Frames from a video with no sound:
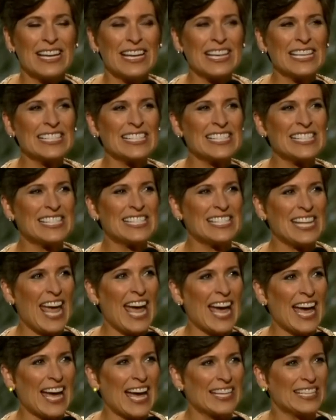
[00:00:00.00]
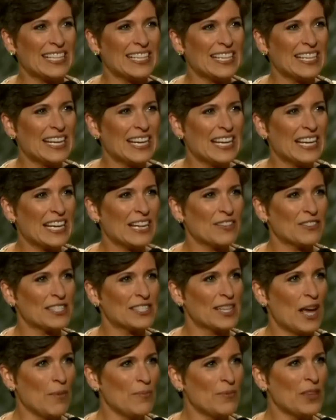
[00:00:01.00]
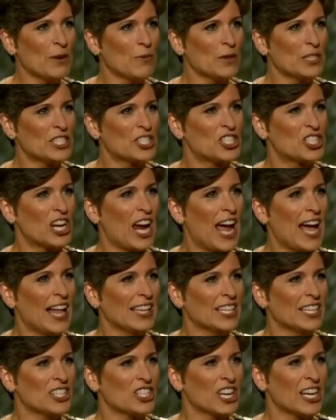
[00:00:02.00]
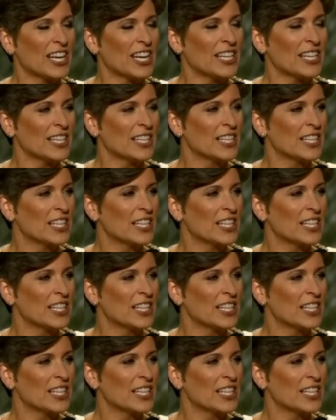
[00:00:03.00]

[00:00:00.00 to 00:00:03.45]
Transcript: Instead, if something was challenging,